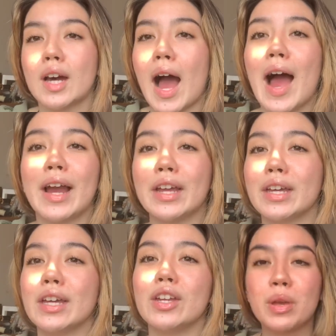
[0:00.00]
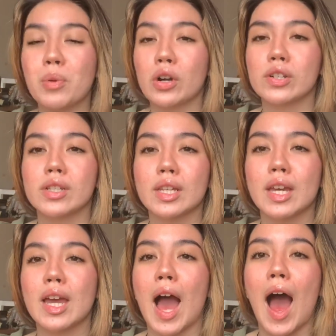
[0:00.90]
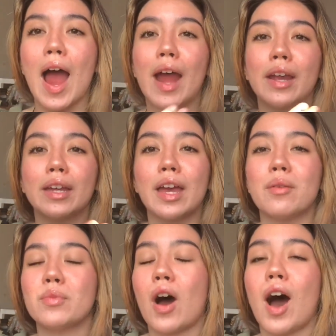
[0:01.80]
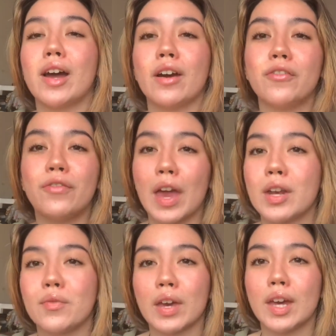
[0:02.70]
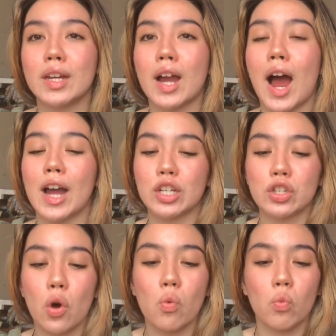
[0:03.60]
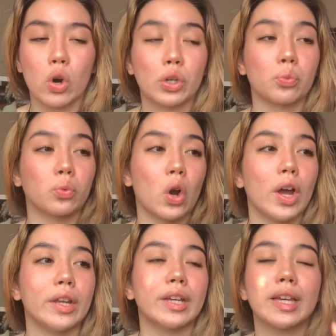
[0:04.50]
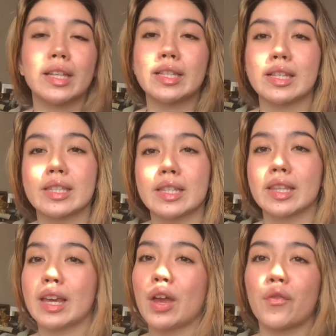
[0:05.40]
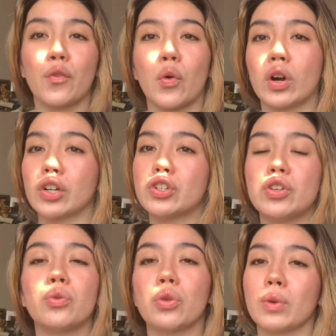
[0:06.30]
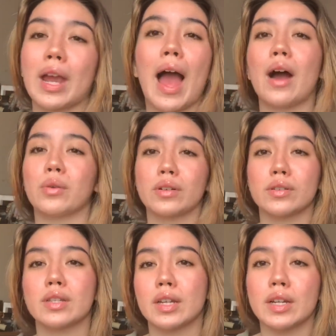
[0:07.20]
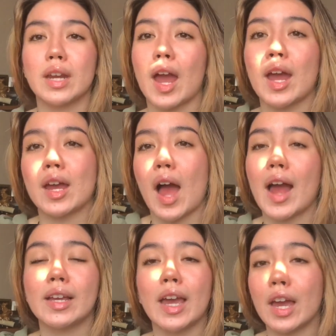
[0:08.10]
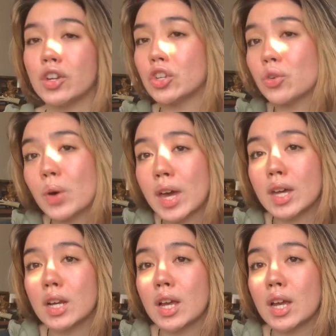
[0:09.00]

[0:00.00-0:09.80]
Me personally, I am not a fan of it. I don't want to run consistently for 2-3 hours in a day. I can't do it.